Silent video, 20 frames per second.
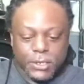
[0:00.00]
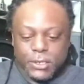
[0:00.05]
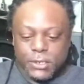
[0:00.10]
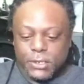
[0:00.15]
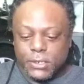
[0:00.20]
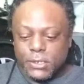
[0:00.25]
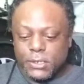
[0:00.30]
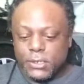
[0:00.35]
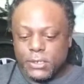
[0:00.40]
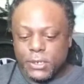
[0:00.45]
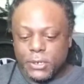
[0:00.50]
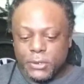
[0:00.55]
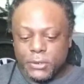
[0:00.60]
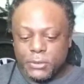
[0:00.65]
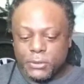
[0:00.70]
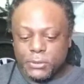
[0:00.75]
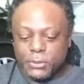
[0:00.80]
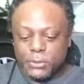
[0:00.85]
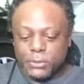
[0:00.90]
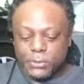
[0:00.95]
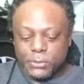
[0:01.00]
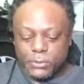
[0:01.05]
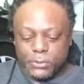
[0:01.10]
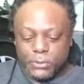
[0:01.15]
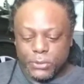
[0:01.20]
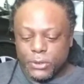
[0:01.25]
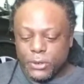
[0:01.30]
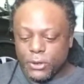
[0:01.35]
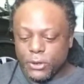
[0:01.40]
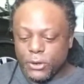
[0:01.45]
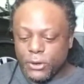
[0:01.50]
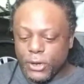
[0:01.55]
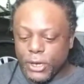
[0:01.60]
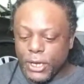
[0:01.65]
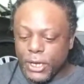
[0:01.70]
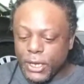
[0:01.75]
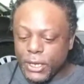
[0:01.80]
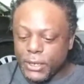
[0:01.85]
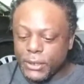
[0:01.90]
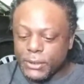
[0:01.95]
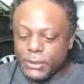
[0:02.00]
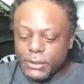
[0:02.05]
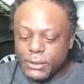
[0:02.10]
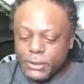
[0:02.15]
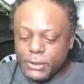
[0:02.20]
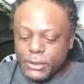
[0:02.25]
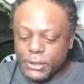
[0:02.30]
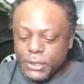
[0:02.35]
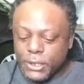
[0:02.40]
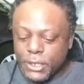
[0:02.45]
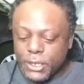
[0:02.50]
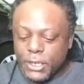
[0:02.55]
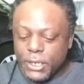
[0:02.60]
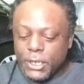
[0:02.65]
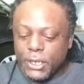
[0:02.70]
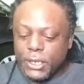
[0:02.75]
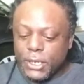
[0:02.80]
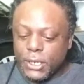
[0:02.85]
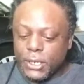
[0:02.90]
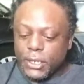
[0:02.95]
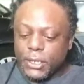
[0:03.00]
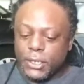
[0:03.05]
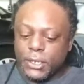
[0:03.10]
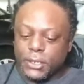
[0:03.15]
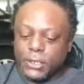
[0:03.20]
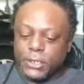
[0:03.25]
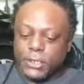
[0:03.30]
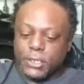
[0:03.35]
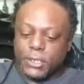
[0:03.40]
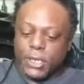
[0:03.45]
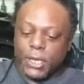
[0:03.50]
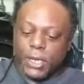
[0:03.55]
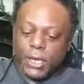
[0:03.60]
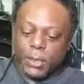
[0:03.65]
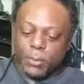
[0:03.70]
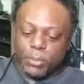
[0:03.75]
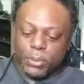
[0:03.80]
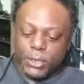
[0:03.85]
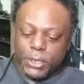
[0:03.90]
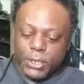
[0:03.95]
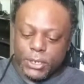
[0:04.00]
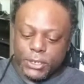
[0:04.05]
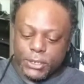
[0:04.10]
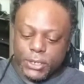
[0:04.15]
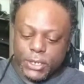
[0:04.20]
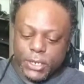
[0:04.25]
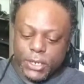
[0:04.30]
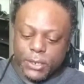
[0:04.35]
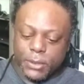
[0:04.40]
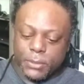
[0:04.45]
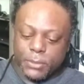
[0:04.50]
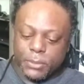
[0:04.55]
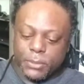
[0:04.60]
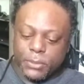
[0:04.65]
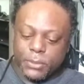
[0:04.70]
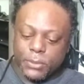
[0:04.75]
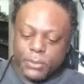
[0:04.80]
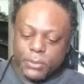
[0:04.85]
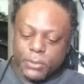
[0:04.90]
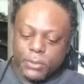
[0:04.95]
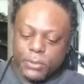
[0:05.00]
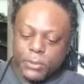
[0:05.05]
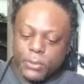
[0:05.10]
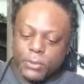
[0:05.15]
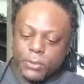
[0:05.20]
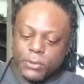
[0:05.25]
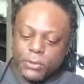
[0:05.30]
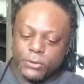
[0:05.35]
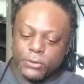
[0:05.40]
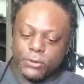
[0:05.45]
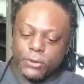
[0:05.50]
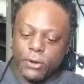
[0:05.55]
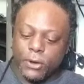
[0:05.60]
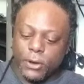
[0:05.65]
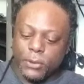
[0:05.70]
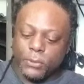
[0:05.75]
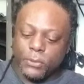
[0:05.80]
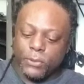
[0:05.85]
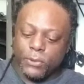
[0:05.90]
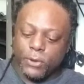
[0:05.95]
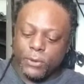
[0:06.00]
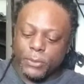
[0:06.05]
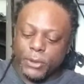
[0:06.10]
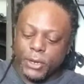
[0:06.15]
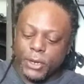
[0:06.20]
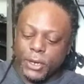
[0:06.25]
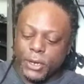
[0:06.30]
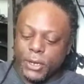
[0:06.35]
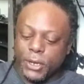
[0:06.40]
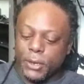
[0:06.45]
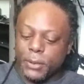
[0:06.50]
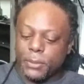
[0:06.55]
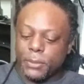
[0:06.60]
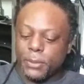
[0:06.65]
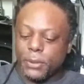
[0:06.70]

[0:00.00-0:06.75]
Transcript: So I'm gonna go ahead, get this thing plugged up, started warming it up,